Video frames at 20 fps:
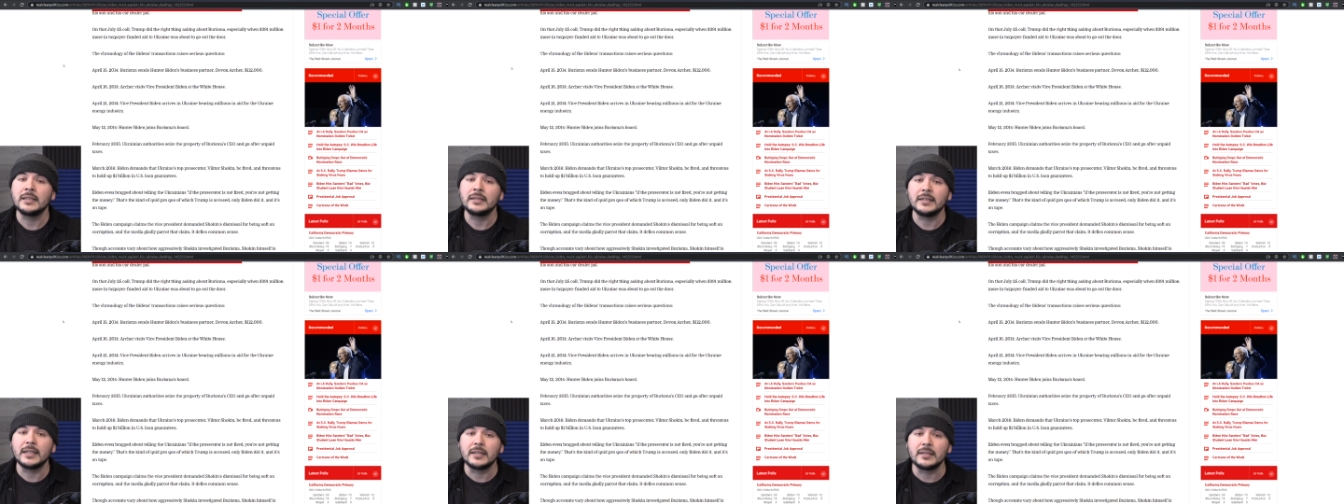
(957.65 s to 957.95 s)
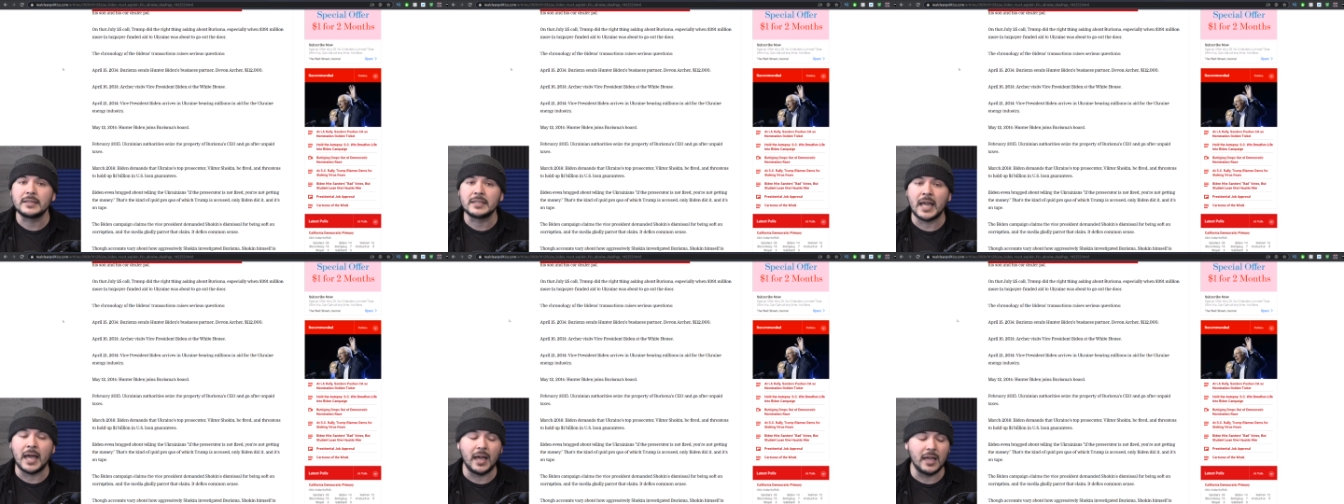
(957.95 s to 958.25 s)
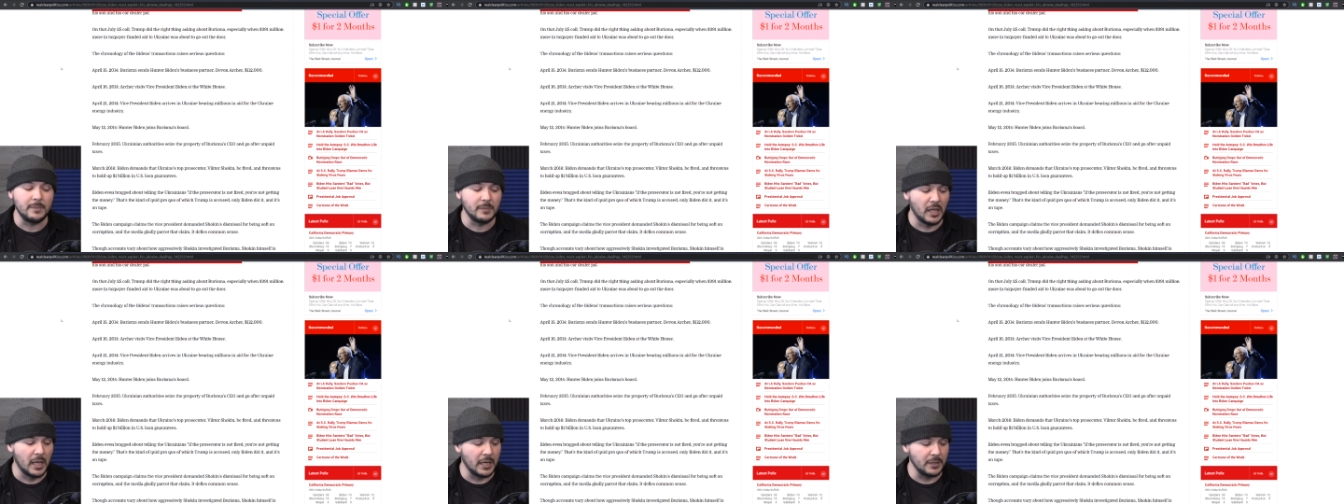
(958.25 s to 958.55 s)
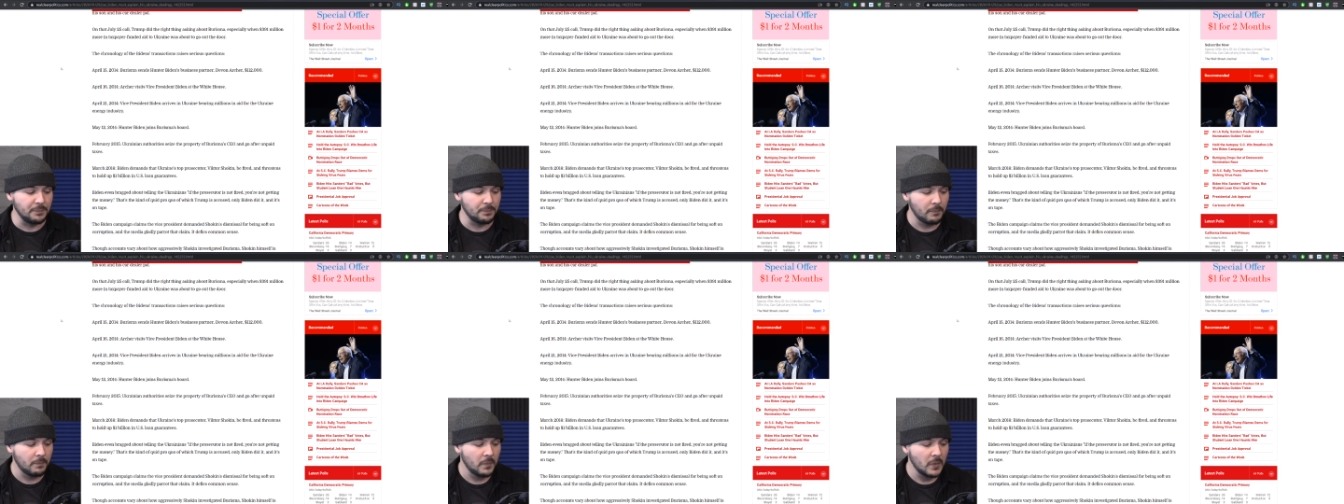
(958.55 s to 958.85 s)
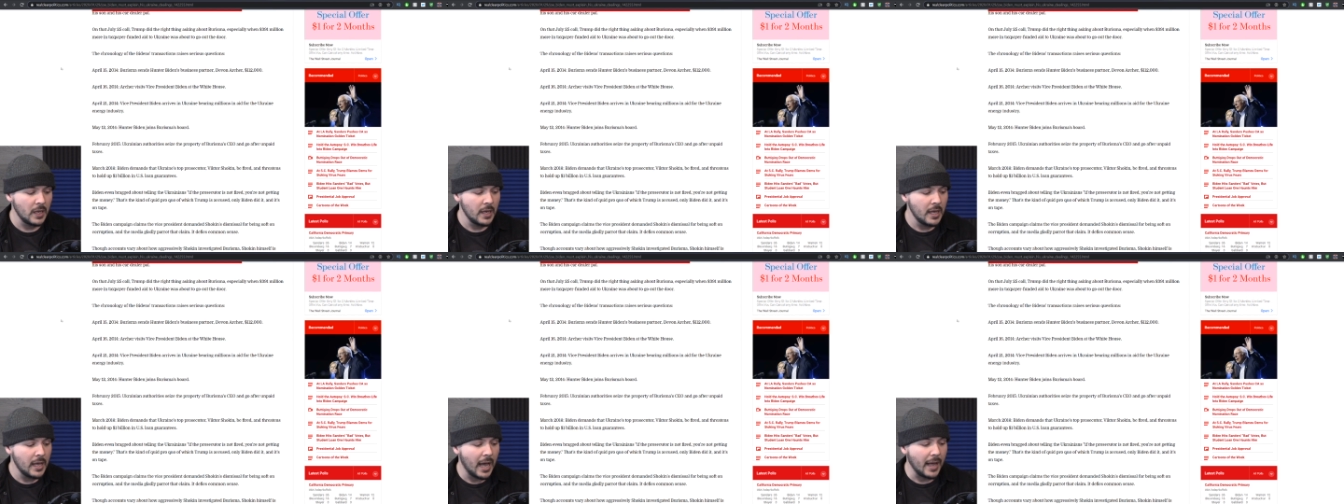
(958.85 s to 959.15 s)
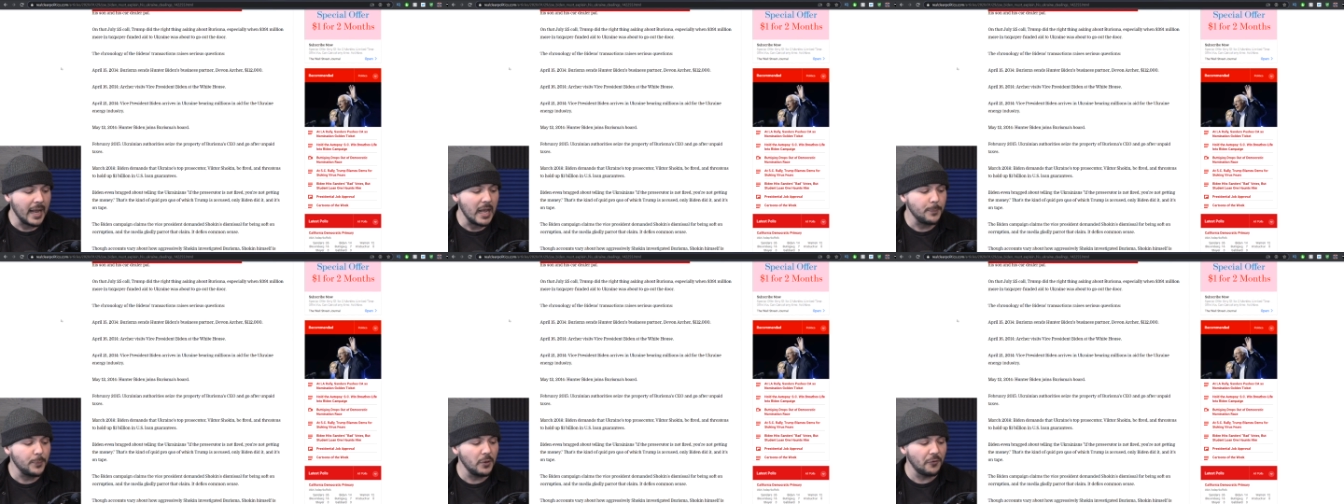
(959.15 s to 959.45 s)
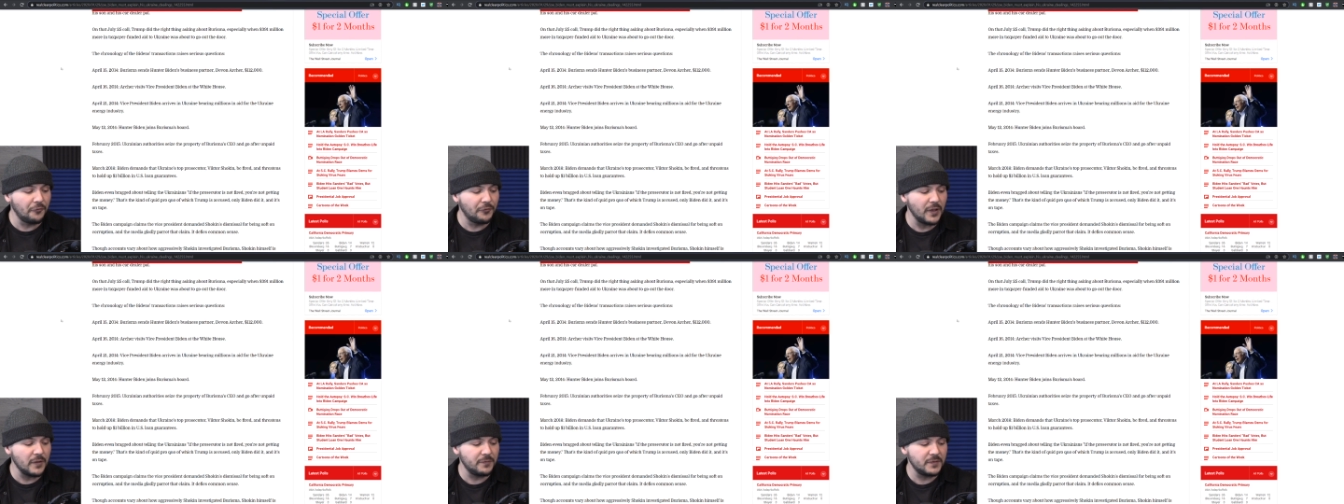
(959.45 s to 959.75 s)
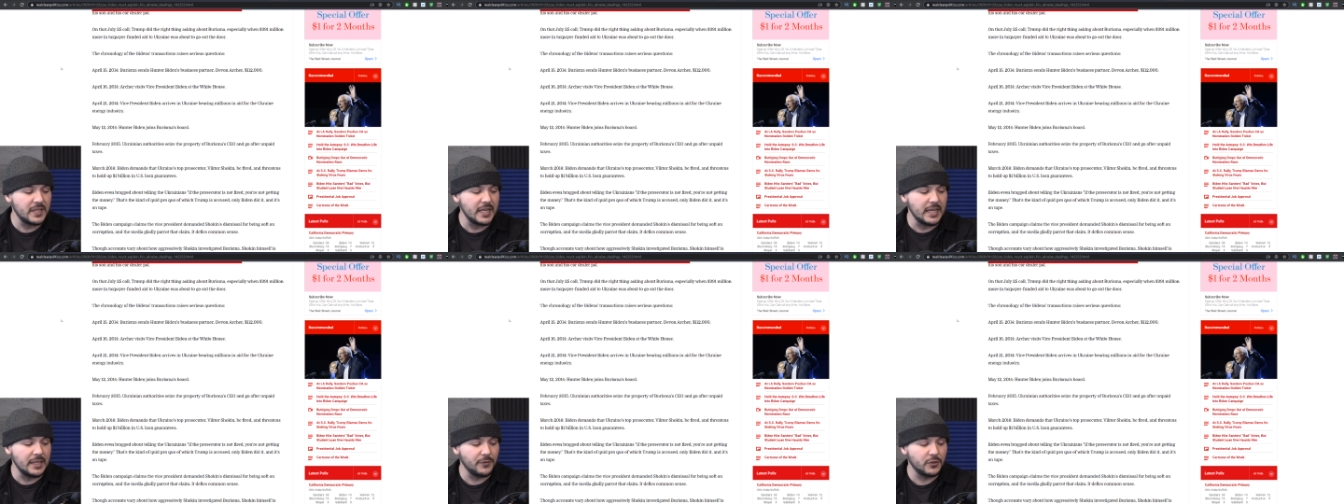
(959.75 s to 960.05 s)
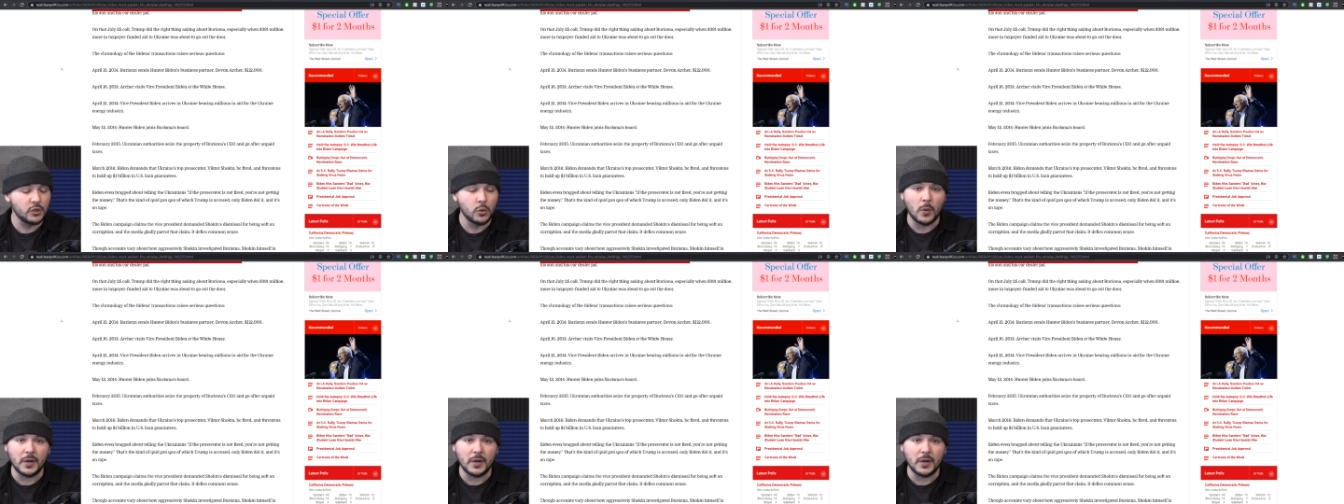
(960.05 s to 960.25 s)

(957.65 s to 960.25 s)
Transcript: little timeline. On April 15th,